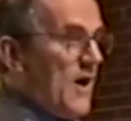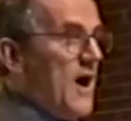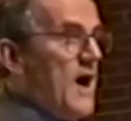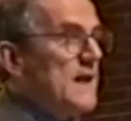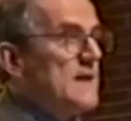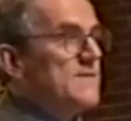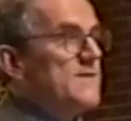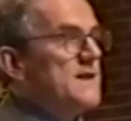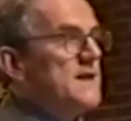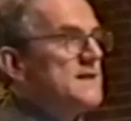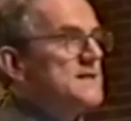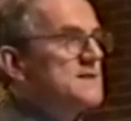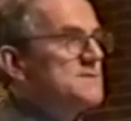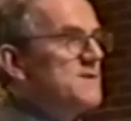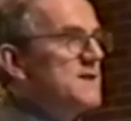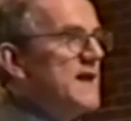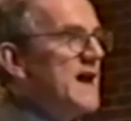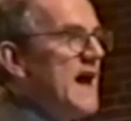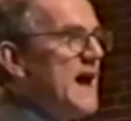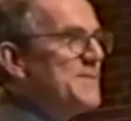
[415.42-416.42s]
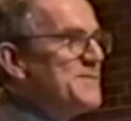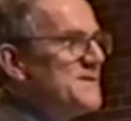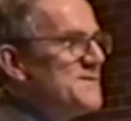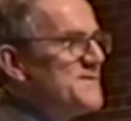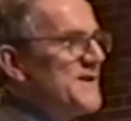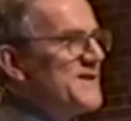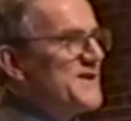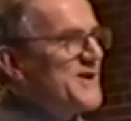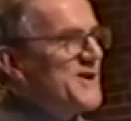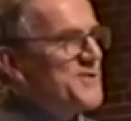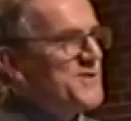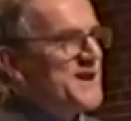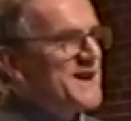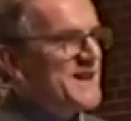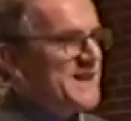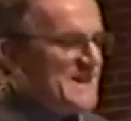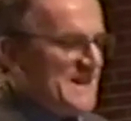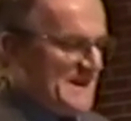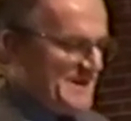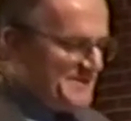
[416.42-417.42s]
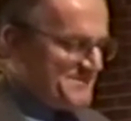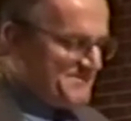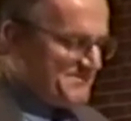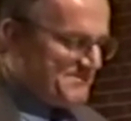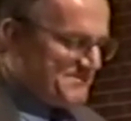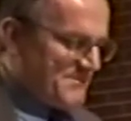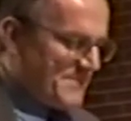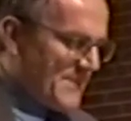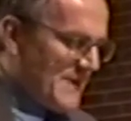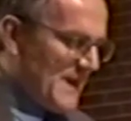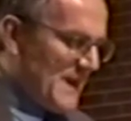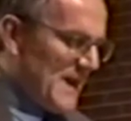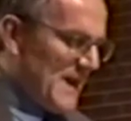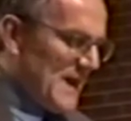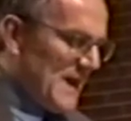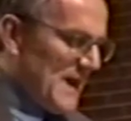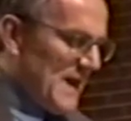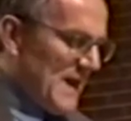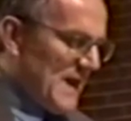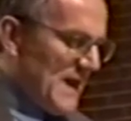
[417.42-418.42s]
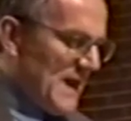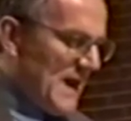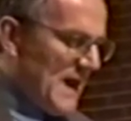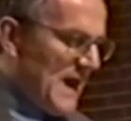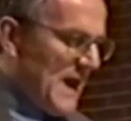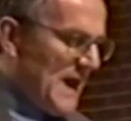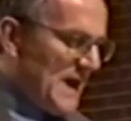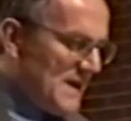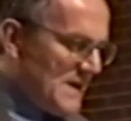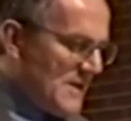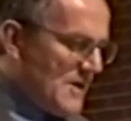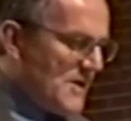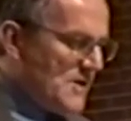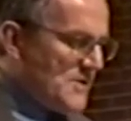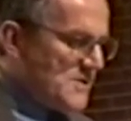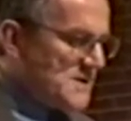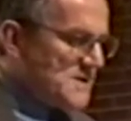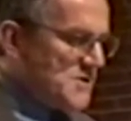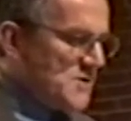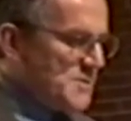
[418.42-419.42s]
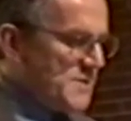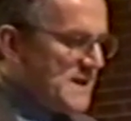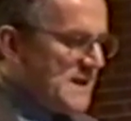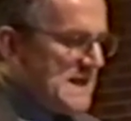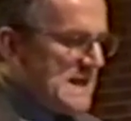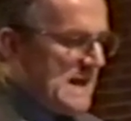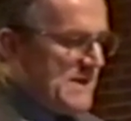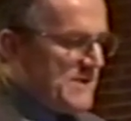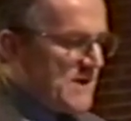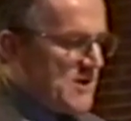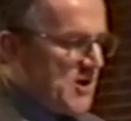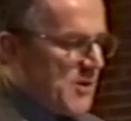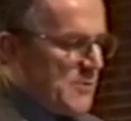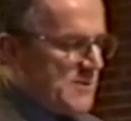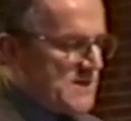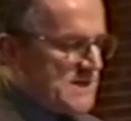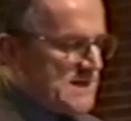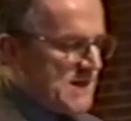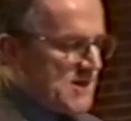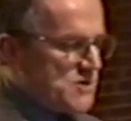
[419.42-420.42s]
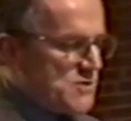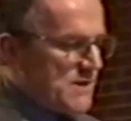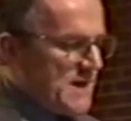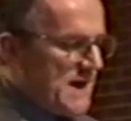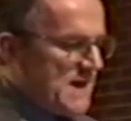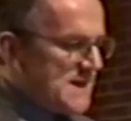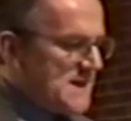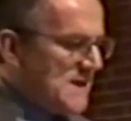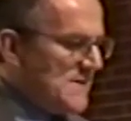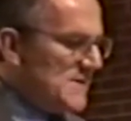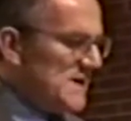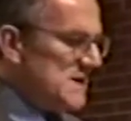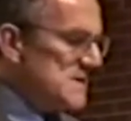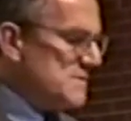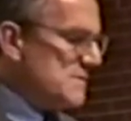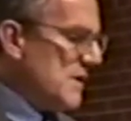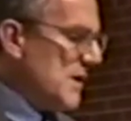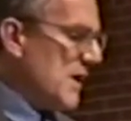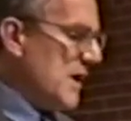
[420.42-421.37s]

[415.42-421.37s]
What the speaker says: All of this will happen very quickly, and those who believe that homosexual activity is